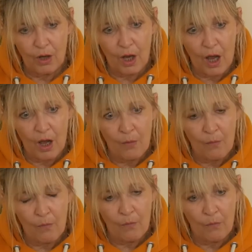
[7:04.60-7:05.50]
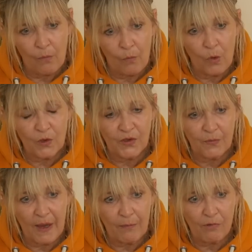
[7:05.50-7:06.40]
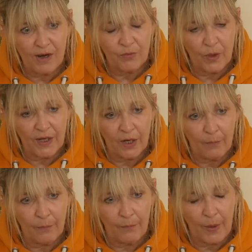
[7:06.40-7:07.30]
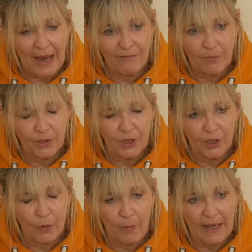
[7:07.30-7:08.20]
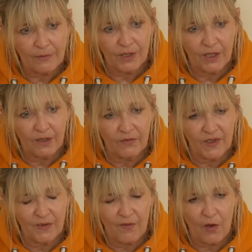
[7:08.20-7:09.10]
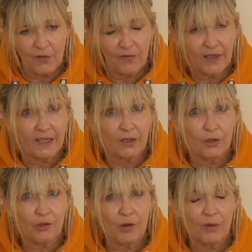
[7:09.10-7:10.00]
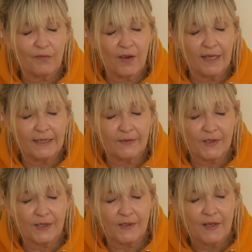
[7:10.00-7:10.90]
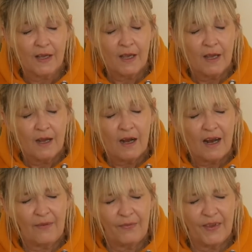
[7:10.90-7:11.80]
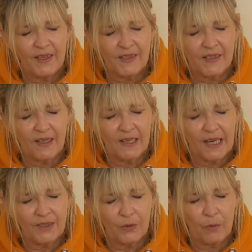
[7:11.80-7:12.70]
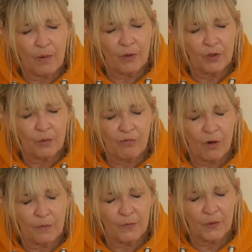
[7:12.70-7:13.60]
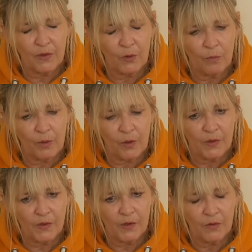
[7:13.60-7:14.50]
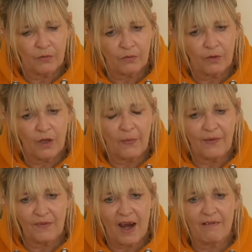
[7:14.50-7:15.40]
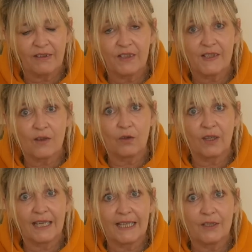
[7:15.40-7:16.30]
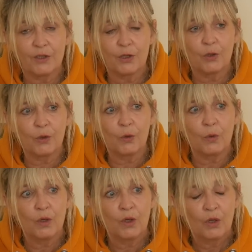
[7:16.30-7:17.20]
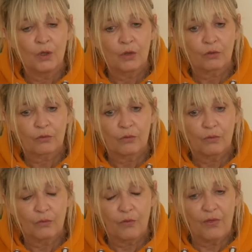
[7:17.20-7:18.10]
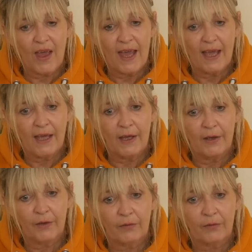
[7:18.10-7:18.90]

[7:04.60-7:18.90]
um, was the main breadwinner, but everybody knew about it. This father figure controlled the finances, and this led to emotional problems with your person, and they've carried this on into their